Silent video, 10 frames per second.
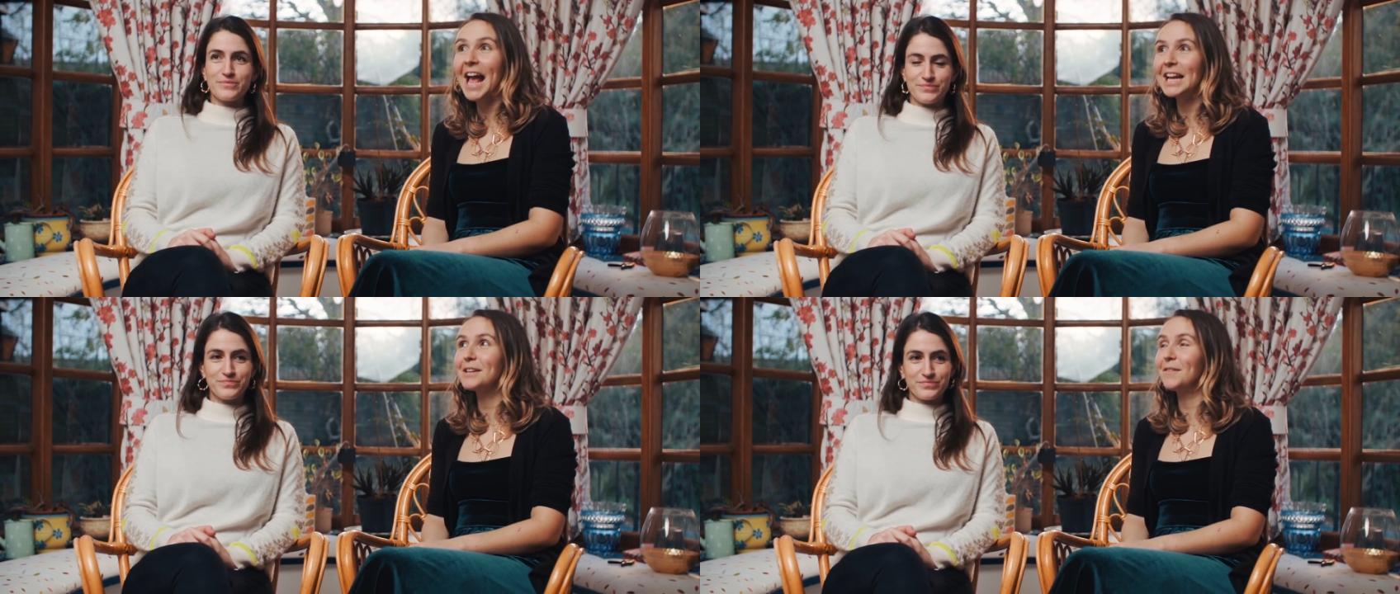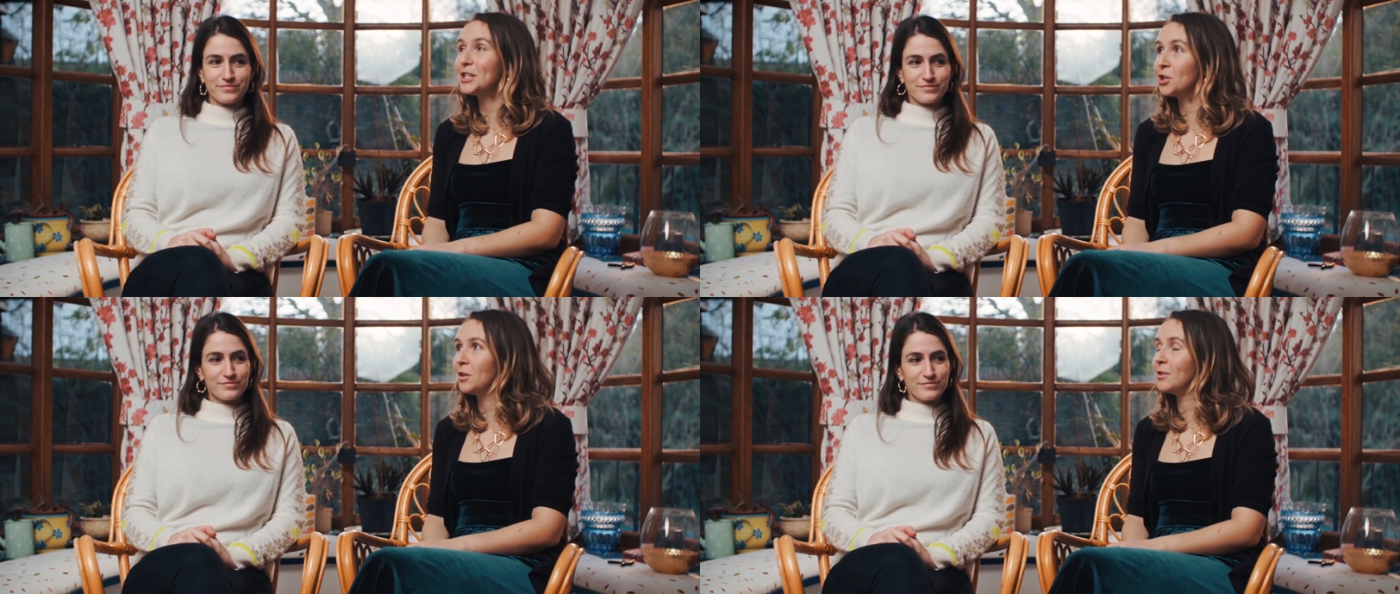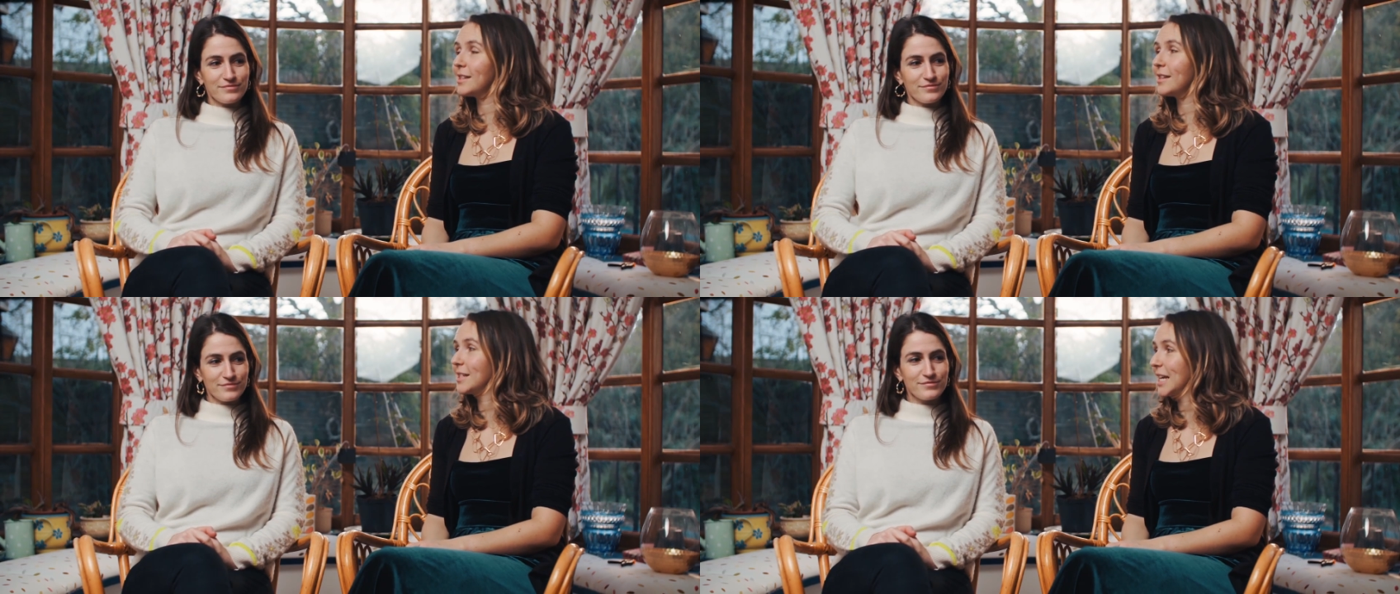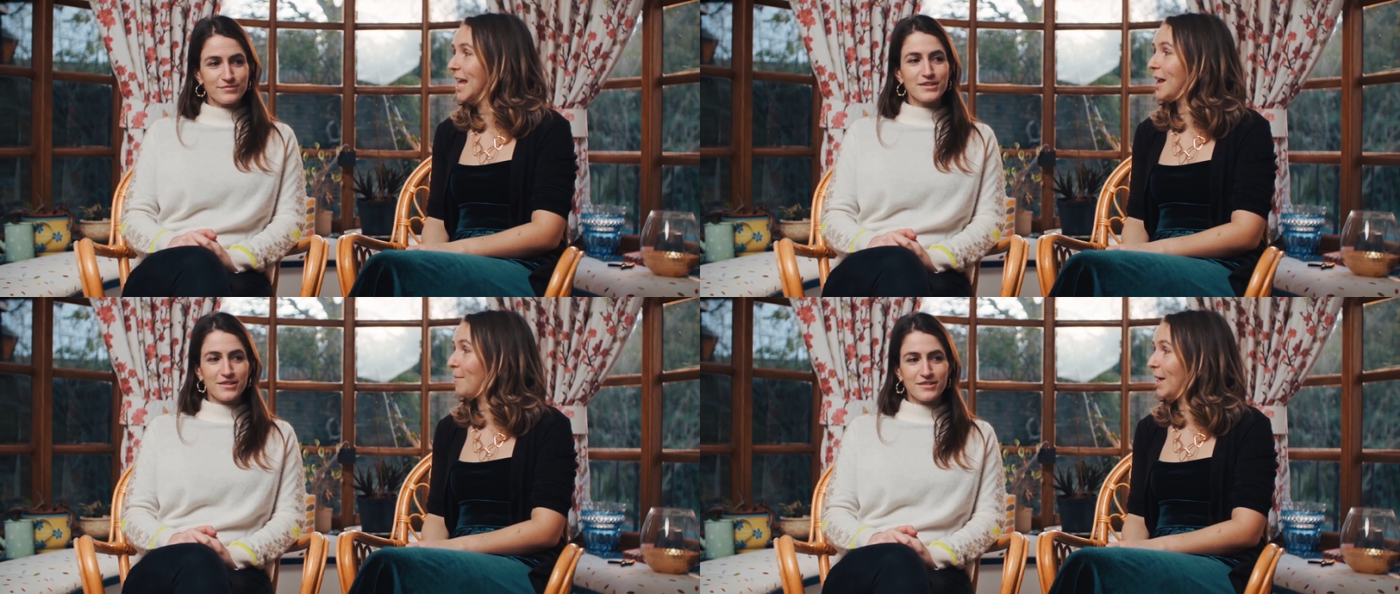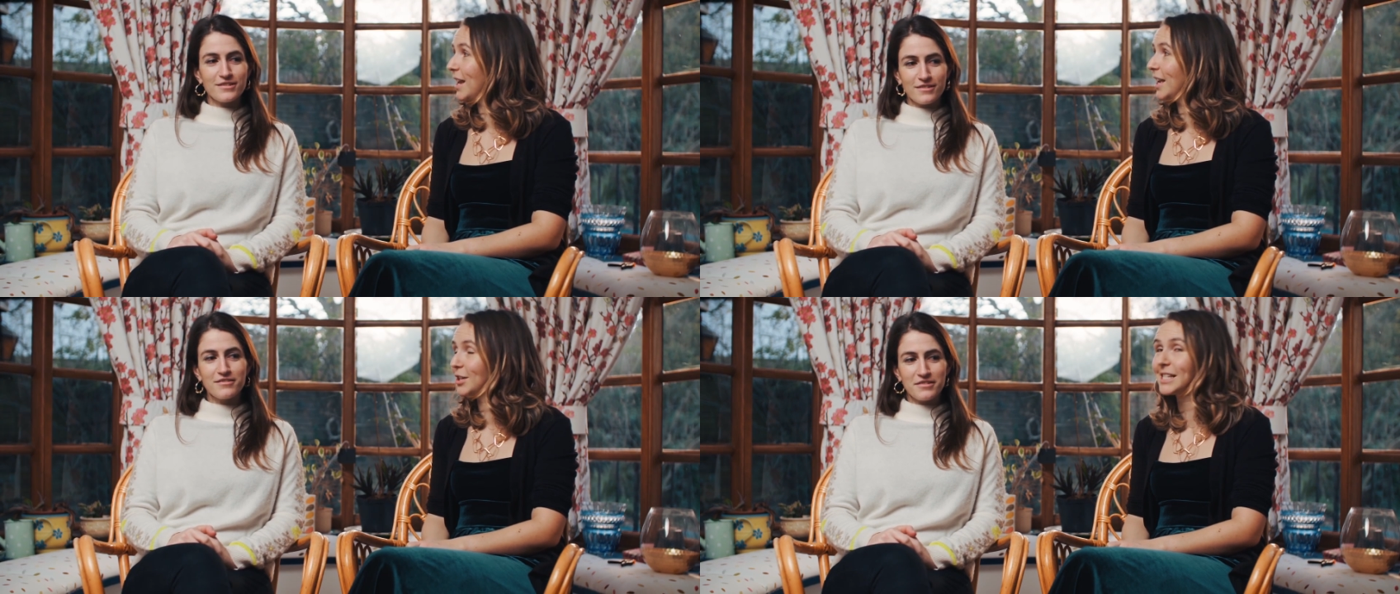Speaker 1: actively choose to get up
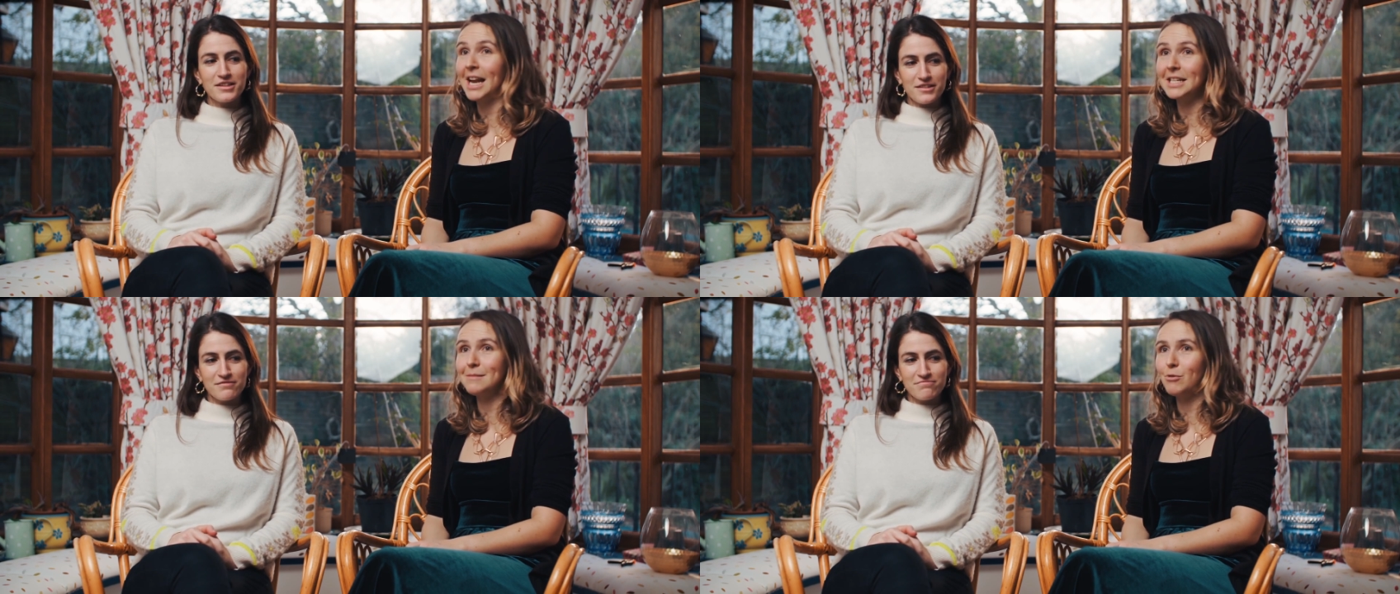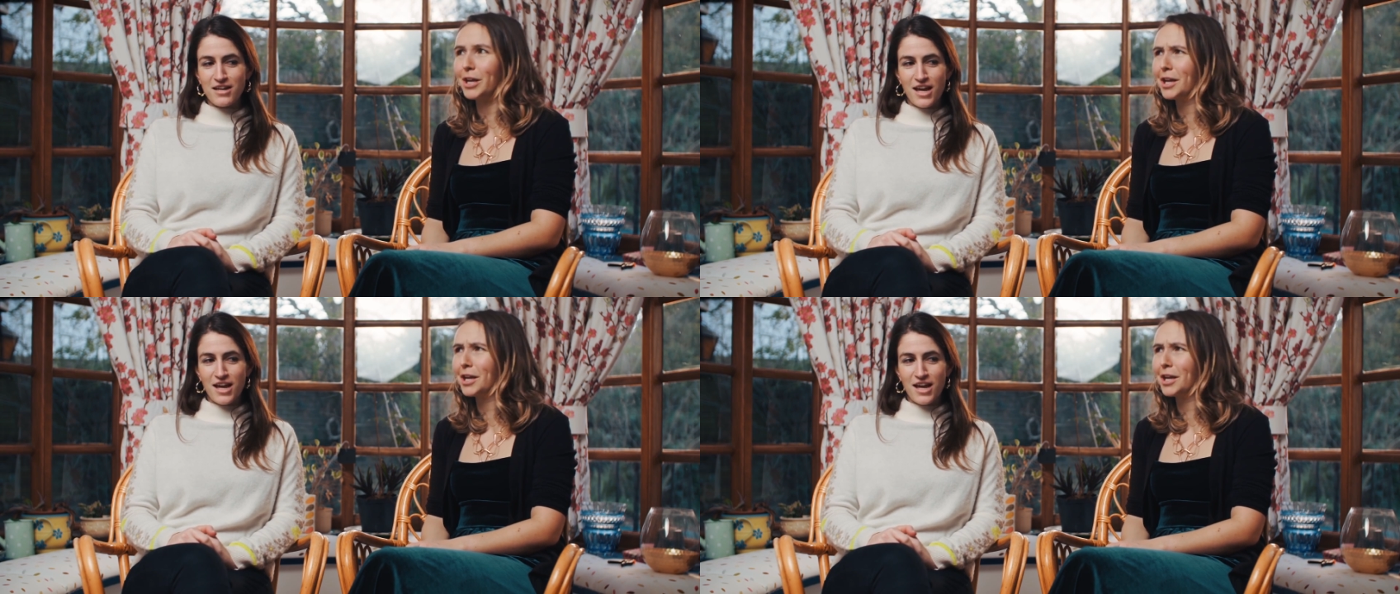early on a Saturday morning yeah.